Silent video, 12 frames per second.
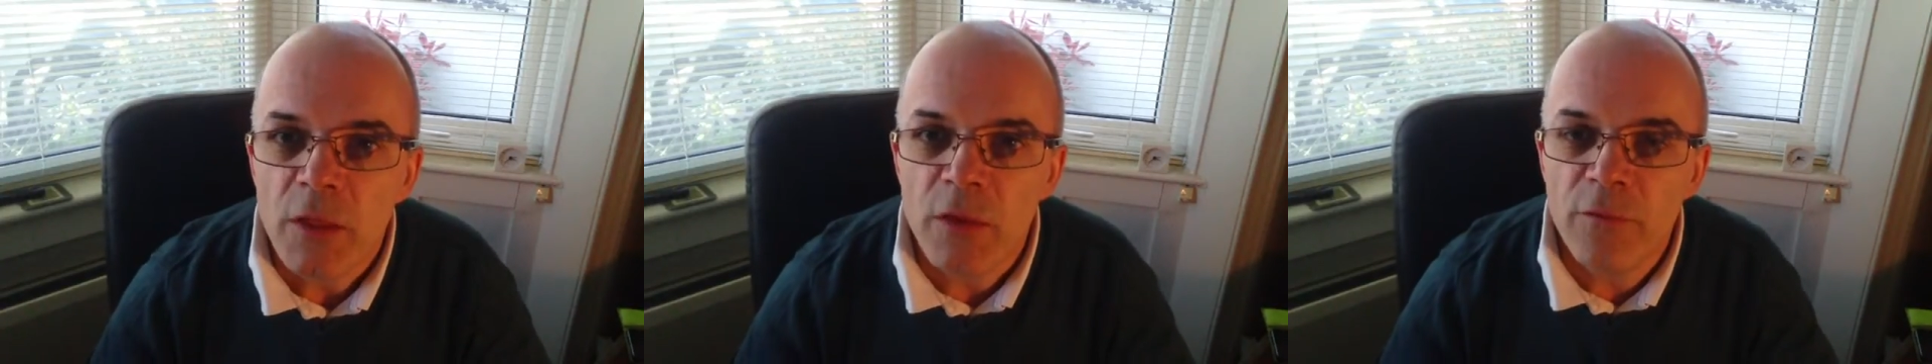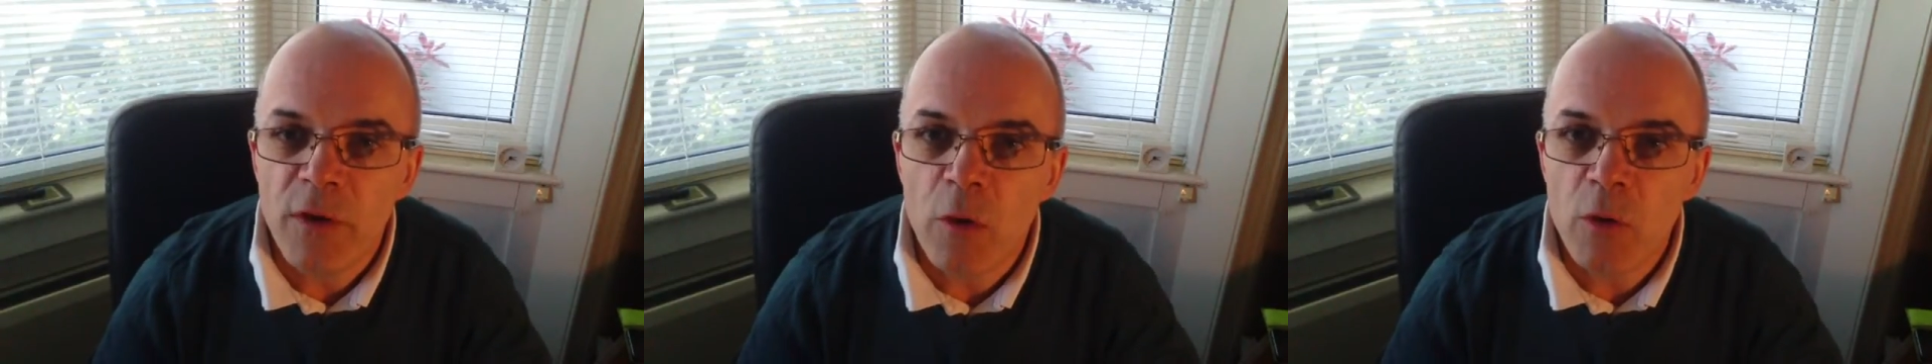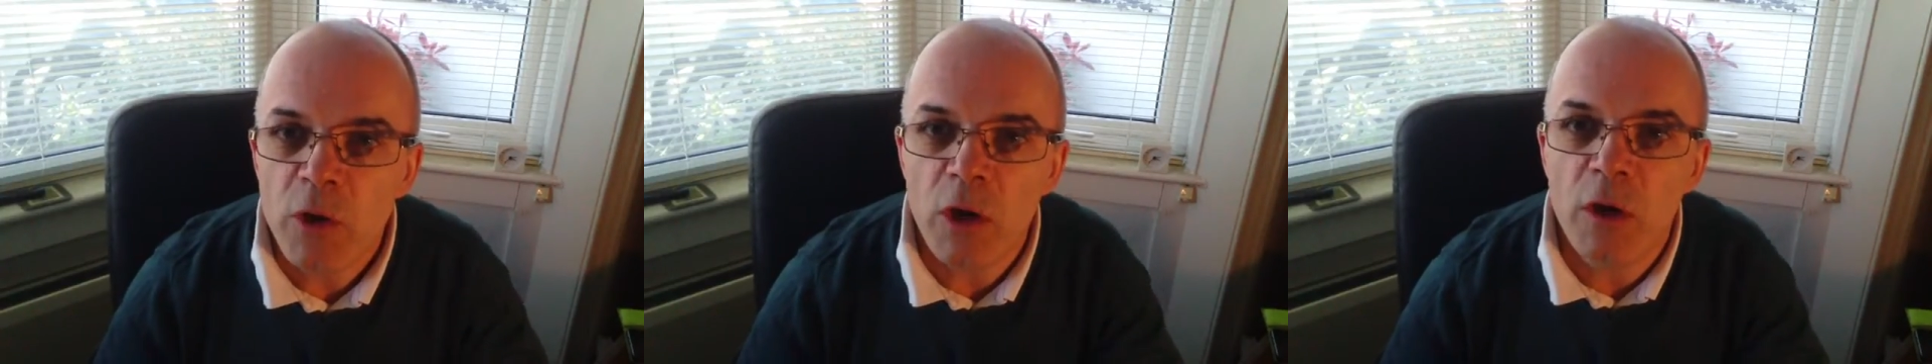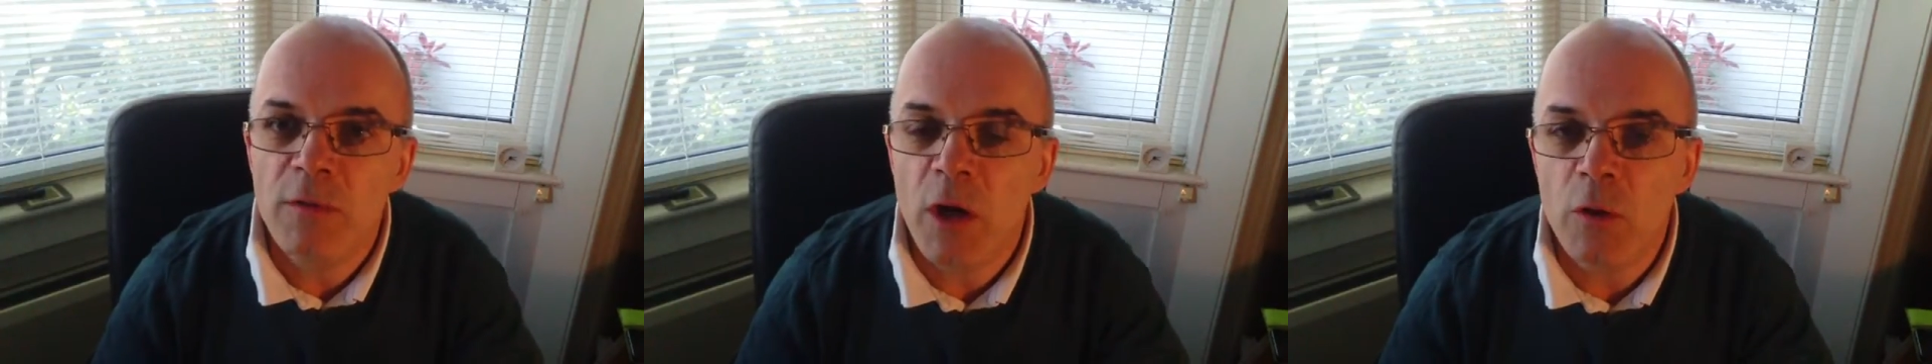the flow
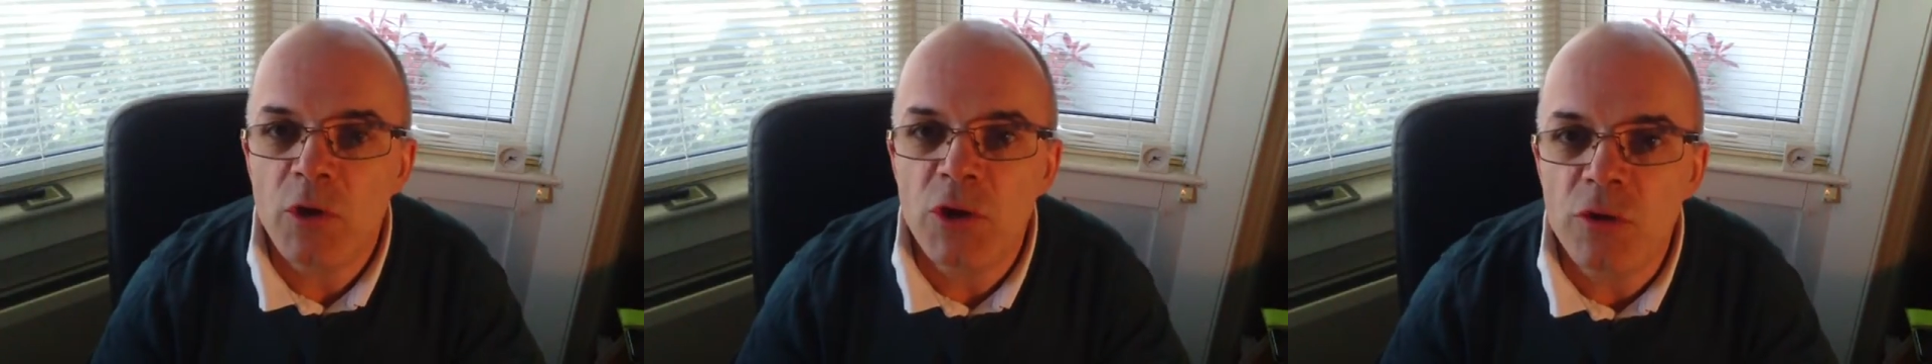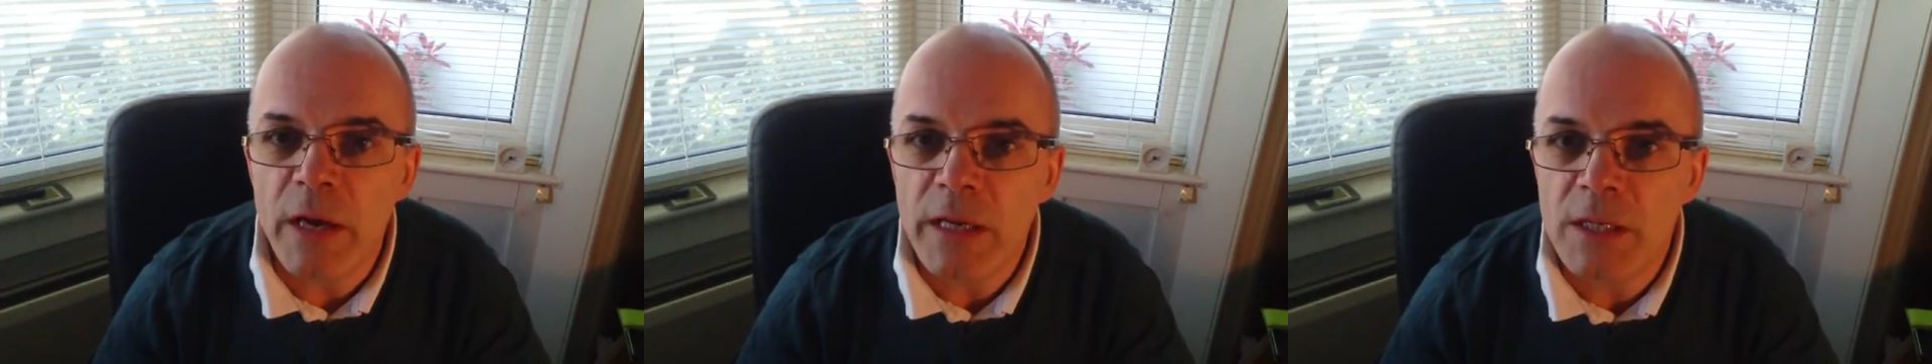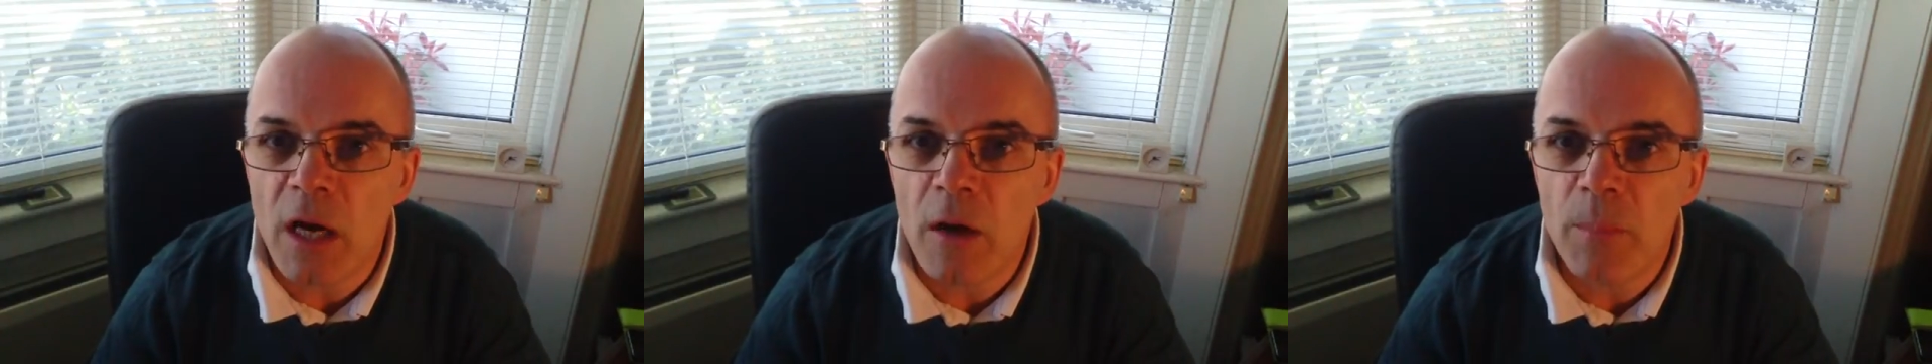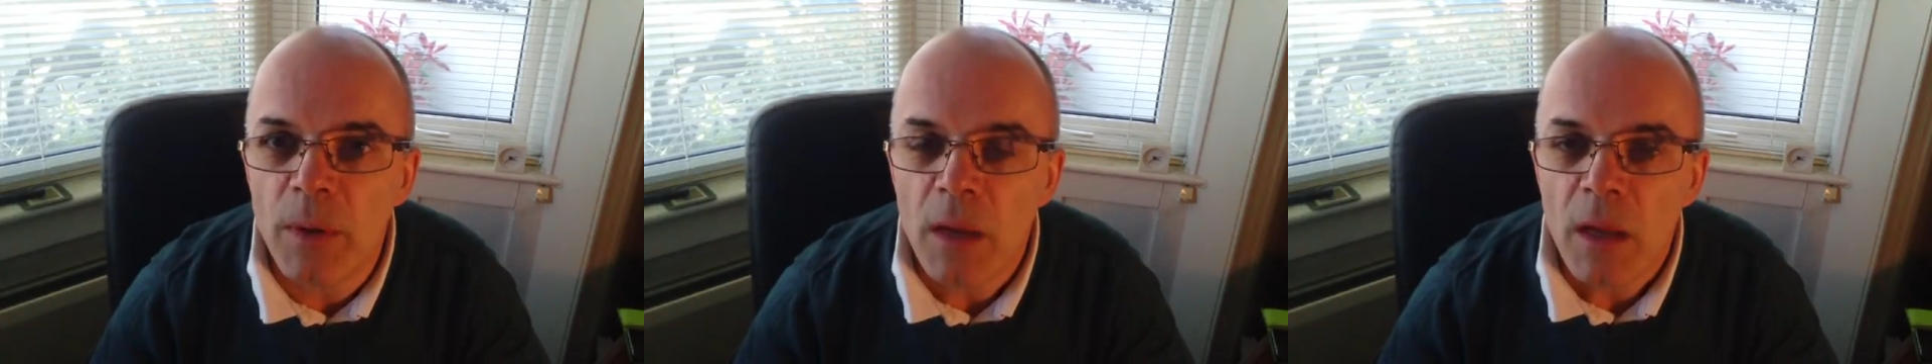curve goes straight
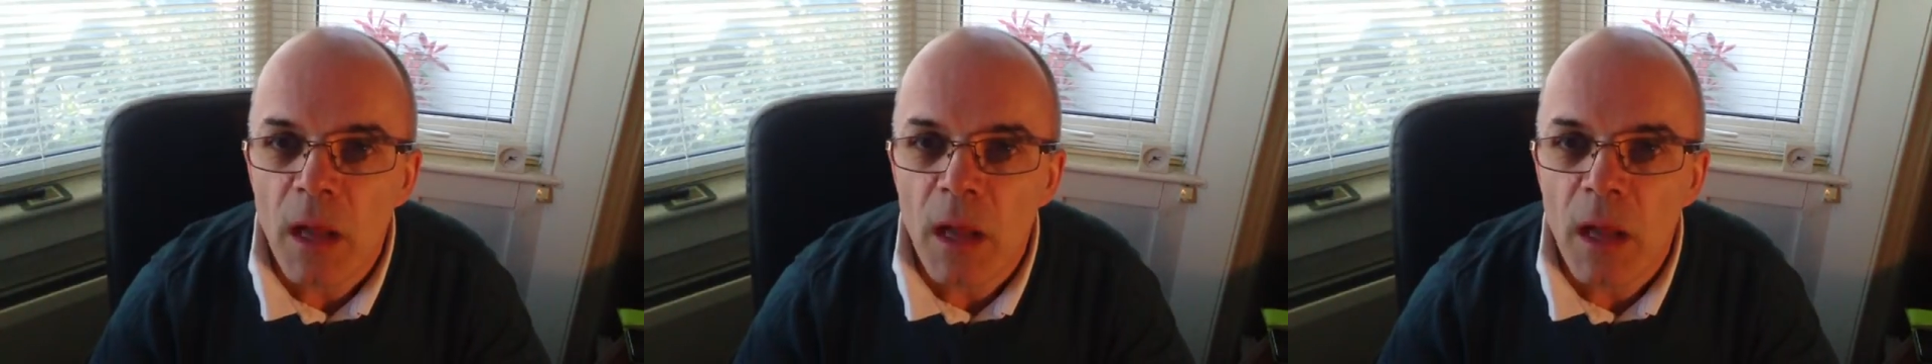up